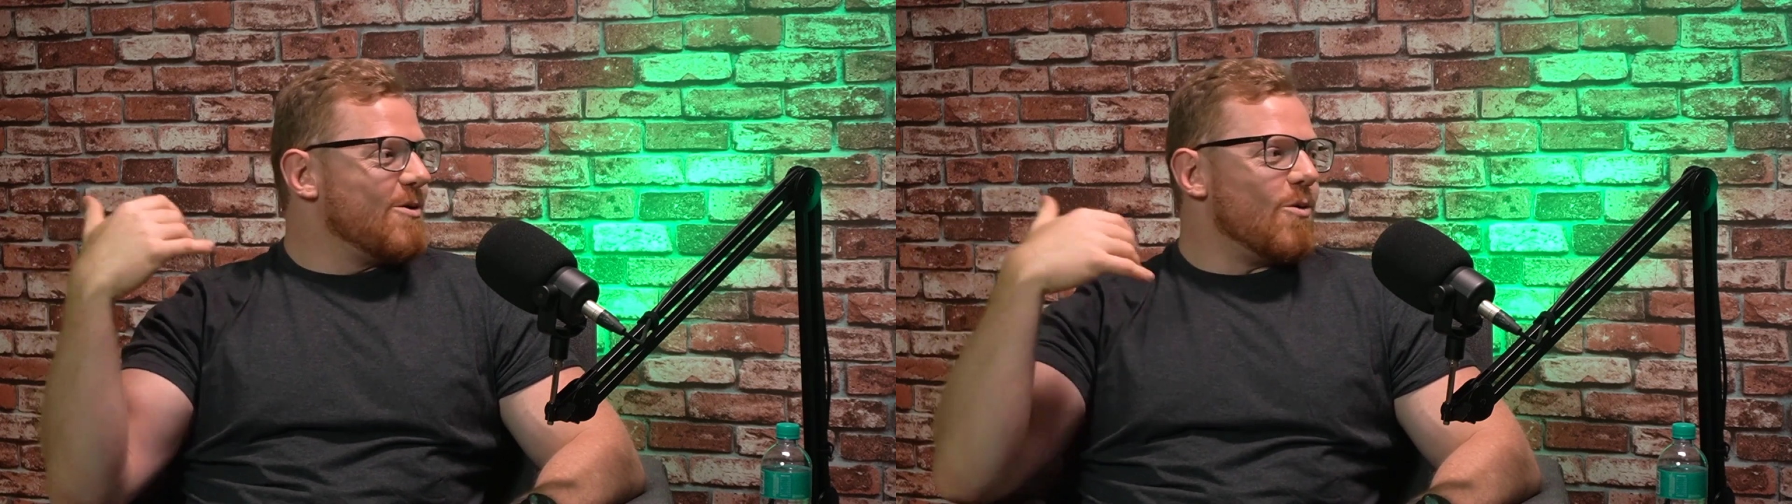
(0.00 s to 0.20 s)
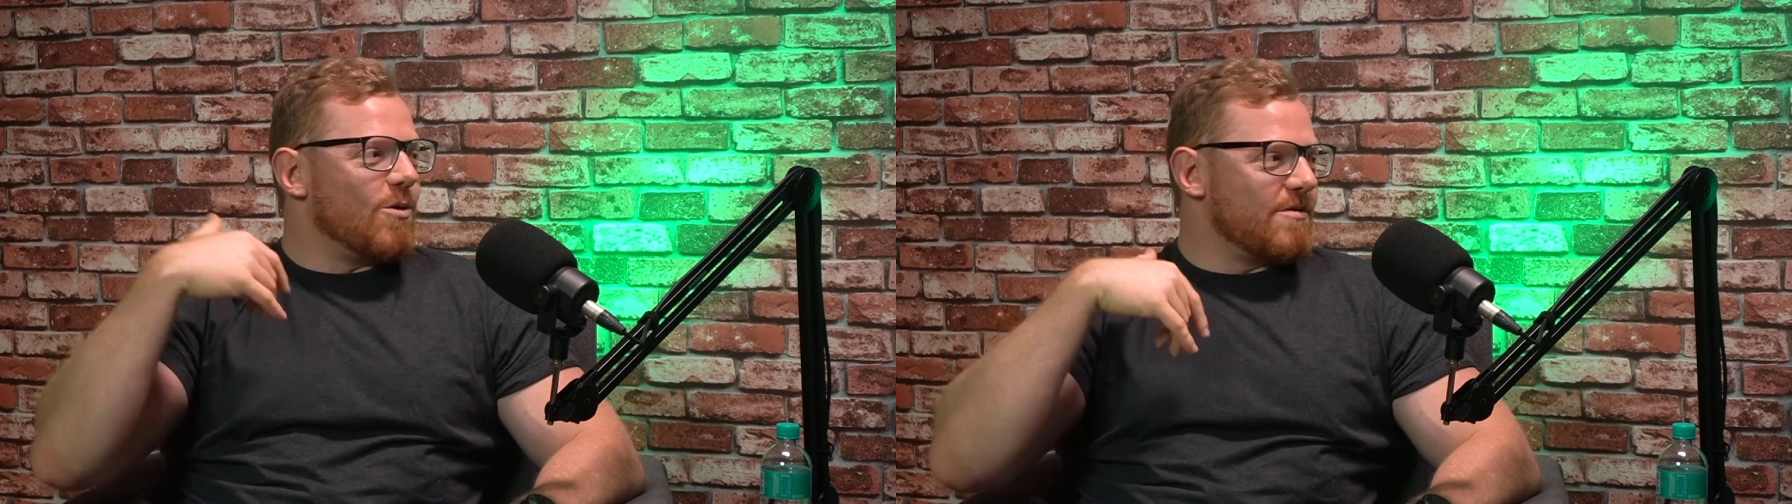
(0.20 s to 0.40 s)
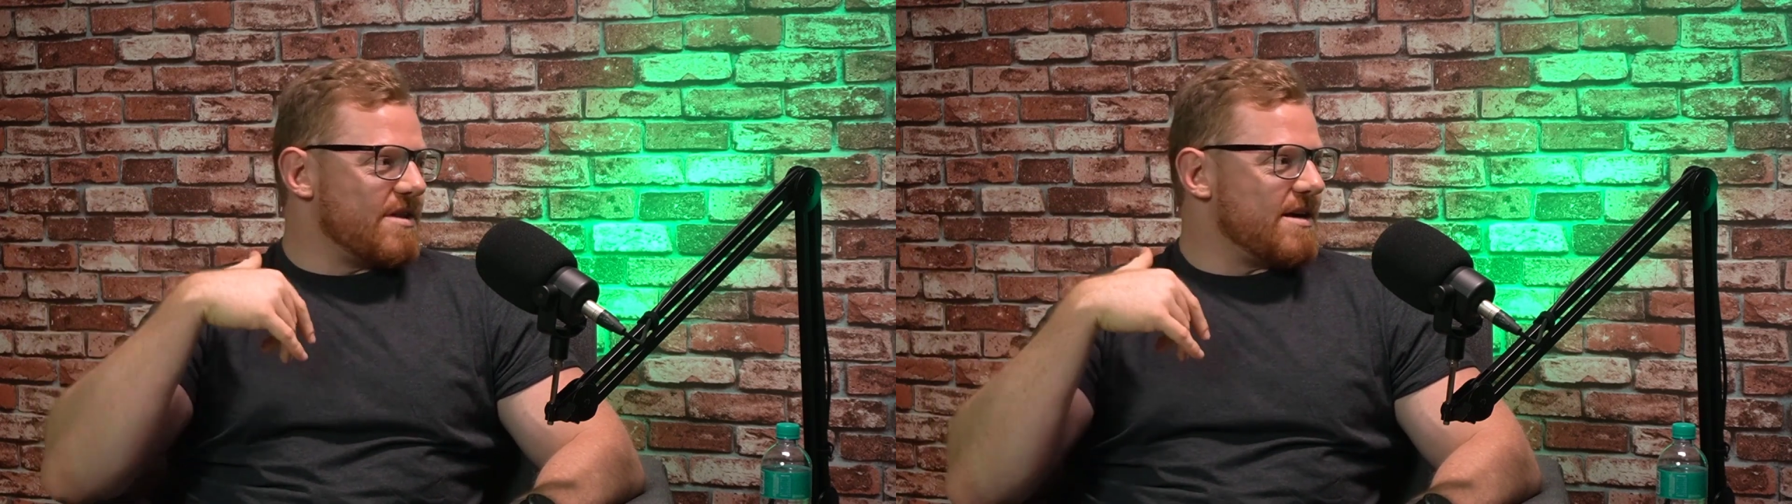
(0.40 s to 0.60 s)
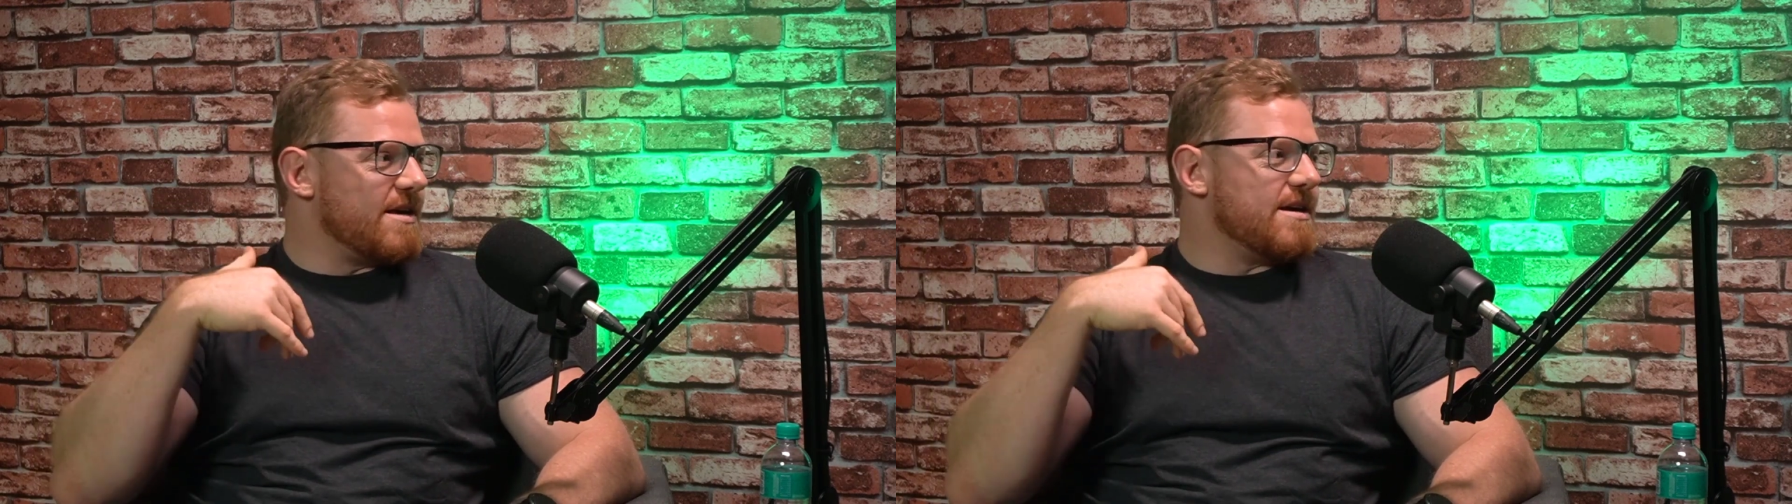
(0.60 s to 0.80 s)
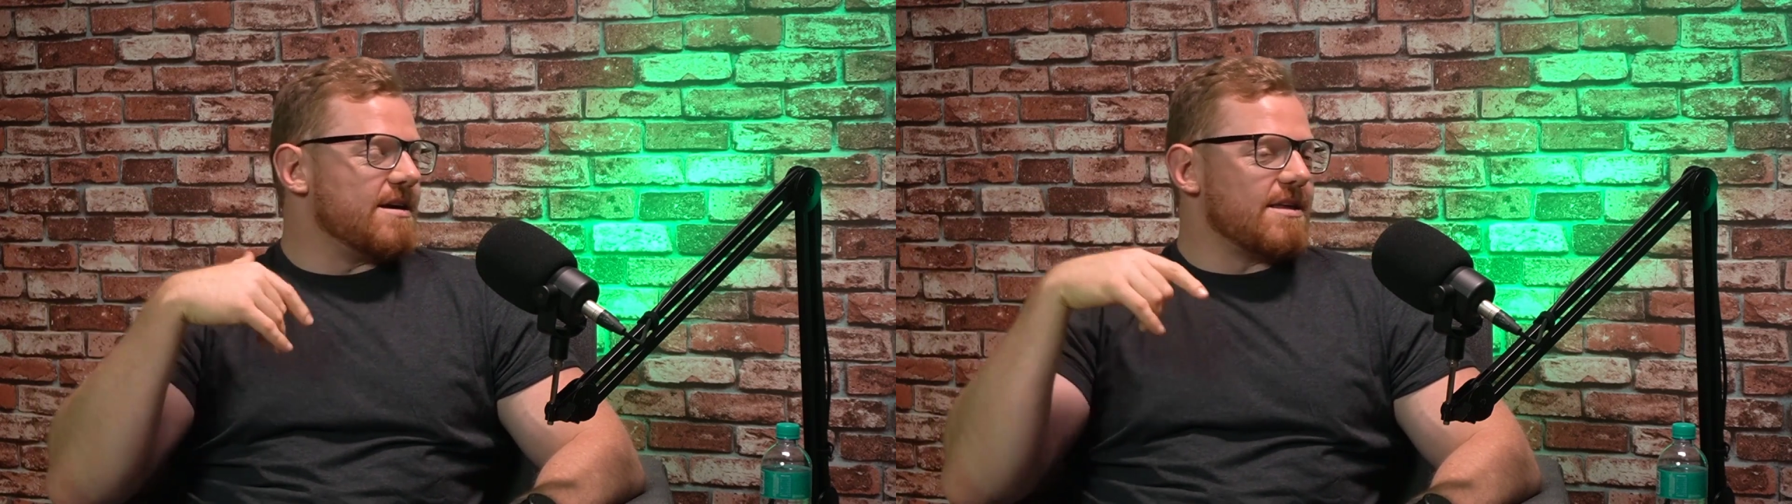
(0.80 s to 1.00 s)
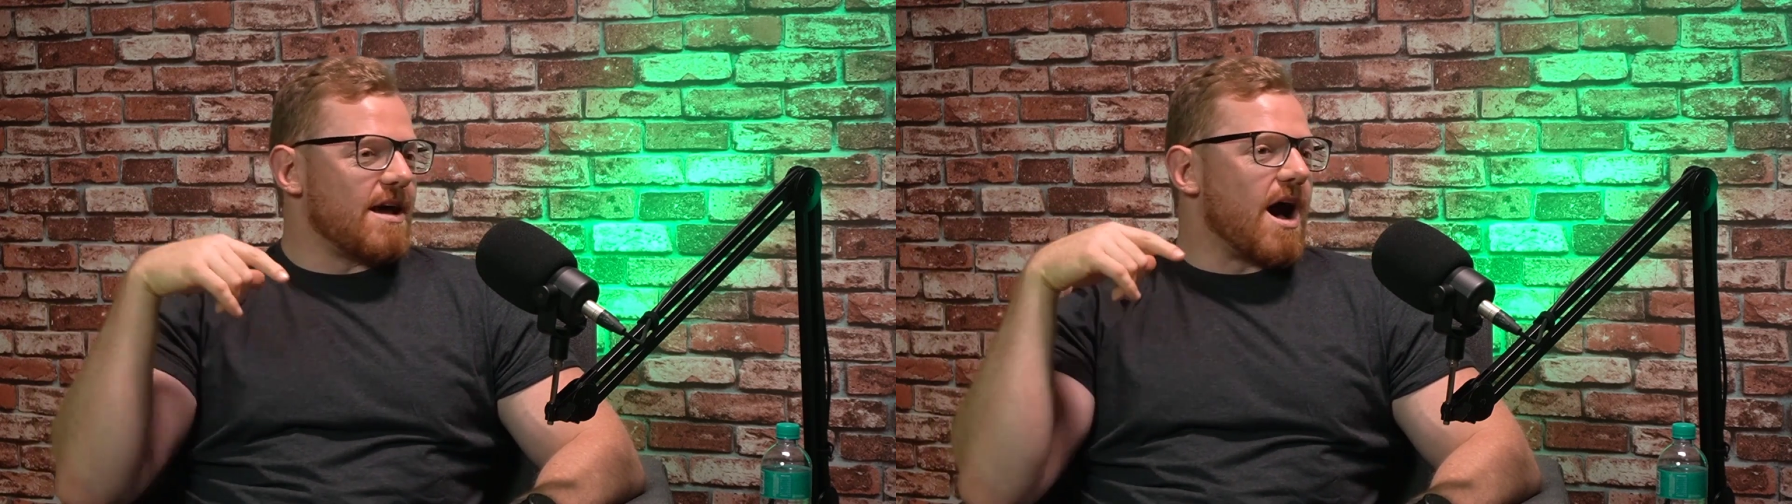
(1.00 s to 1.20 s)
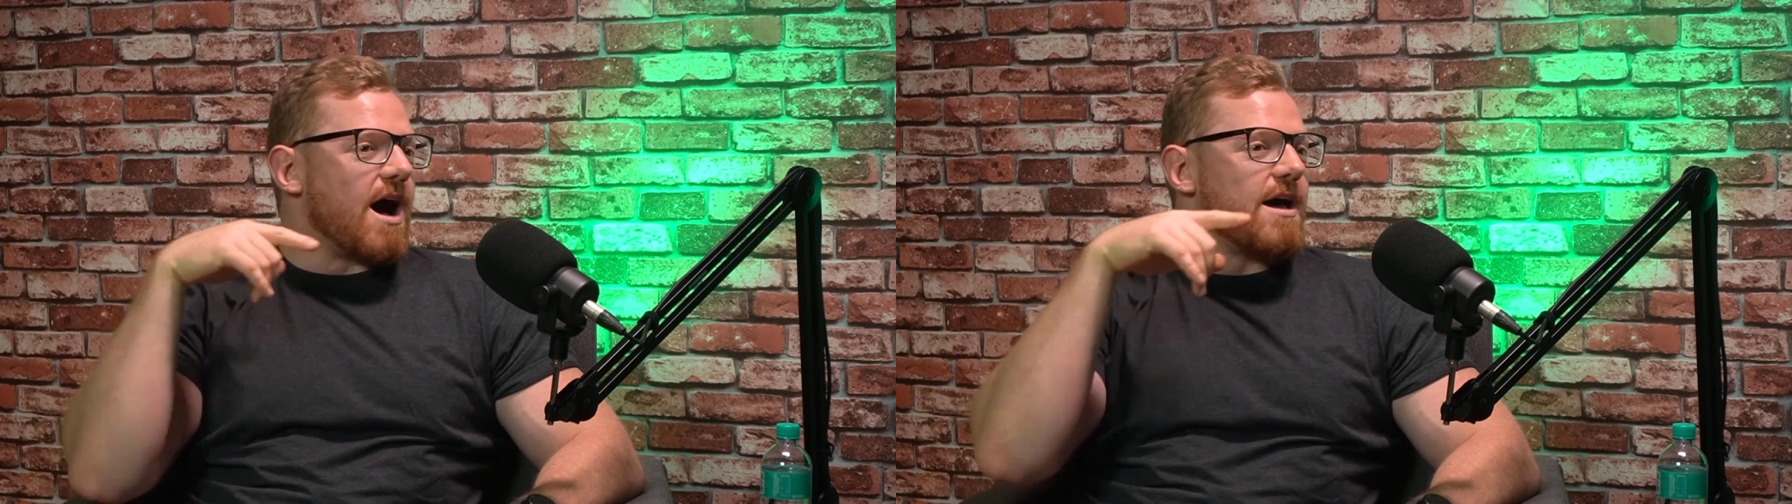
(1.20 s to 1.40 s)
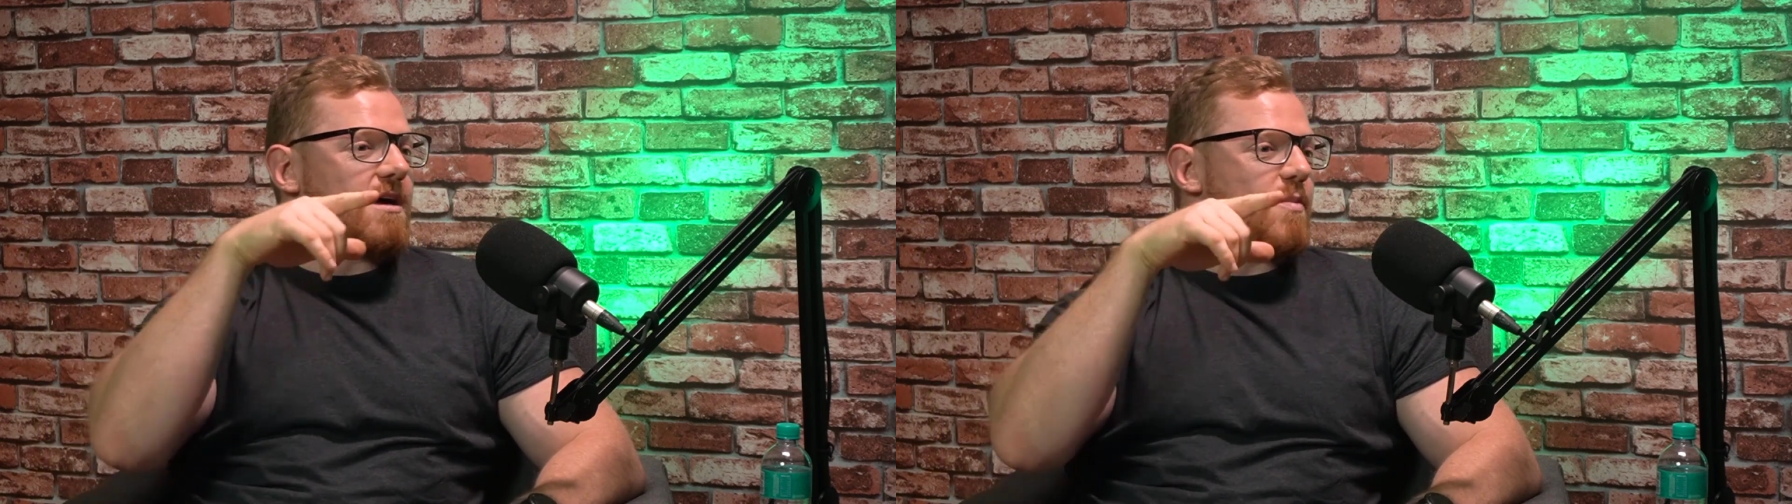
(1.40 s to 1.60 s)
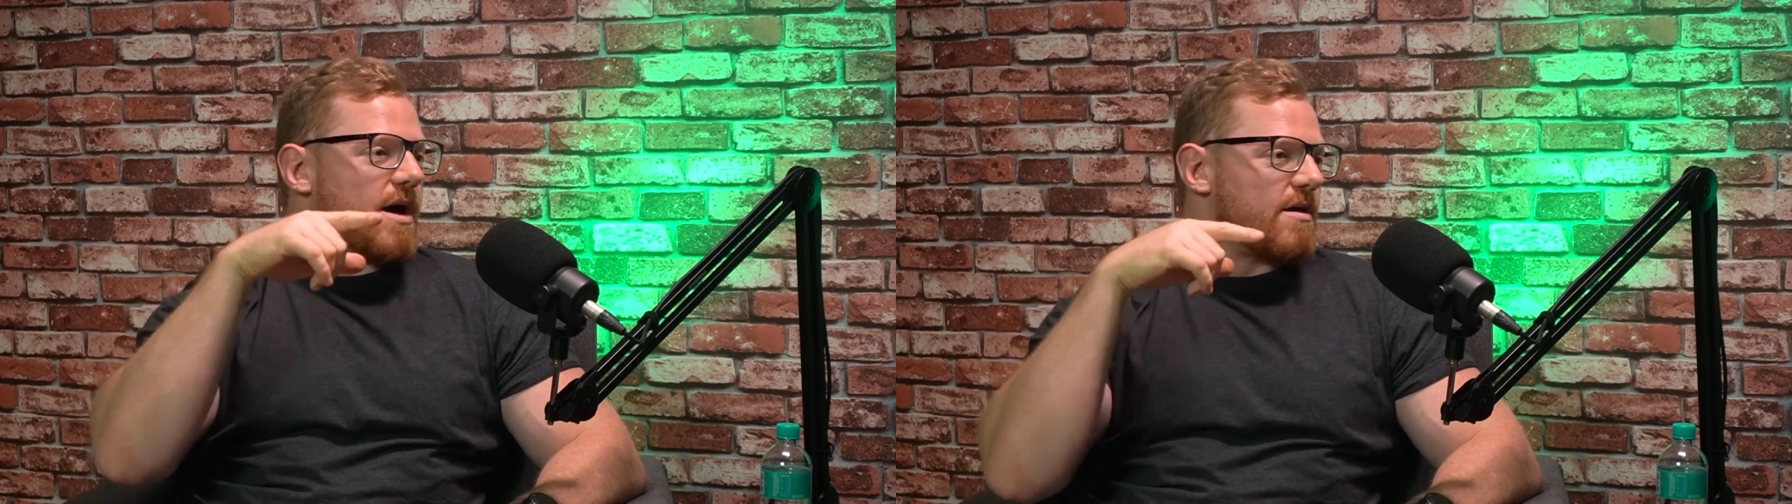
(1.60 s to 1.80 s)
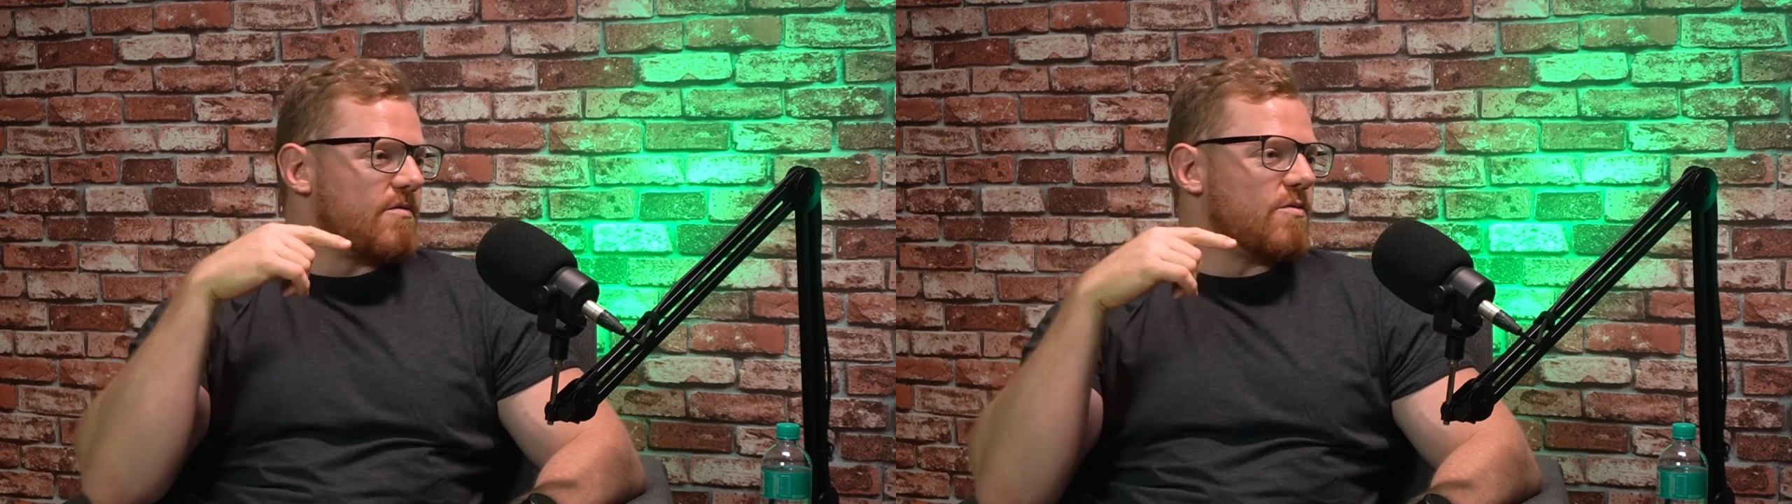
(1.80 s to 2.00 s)
all of their gear, they hike
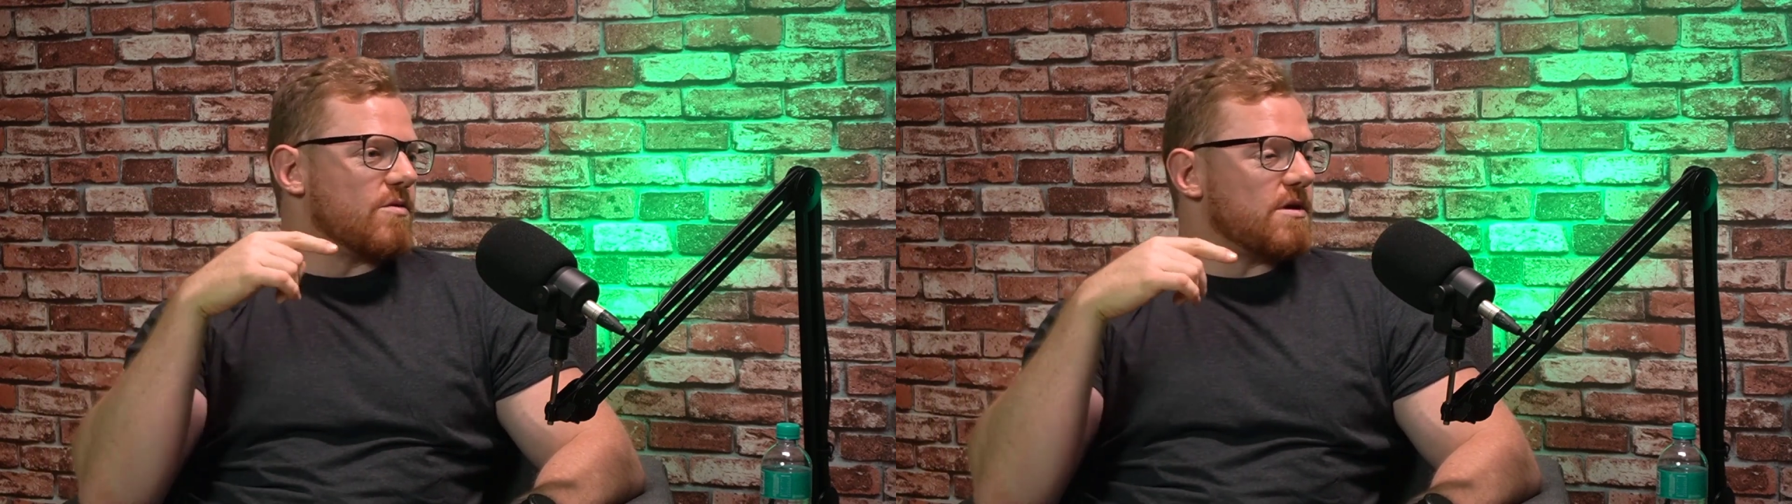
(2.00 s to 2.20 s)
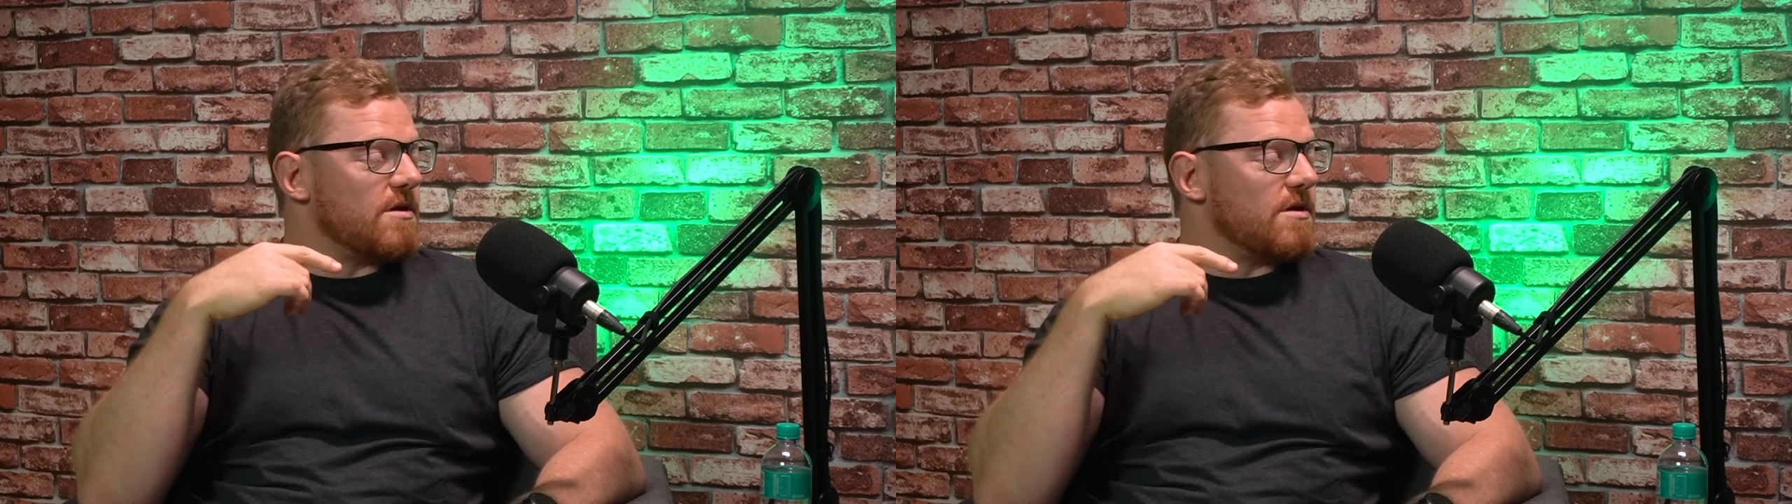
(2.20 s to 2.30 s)
back and forth,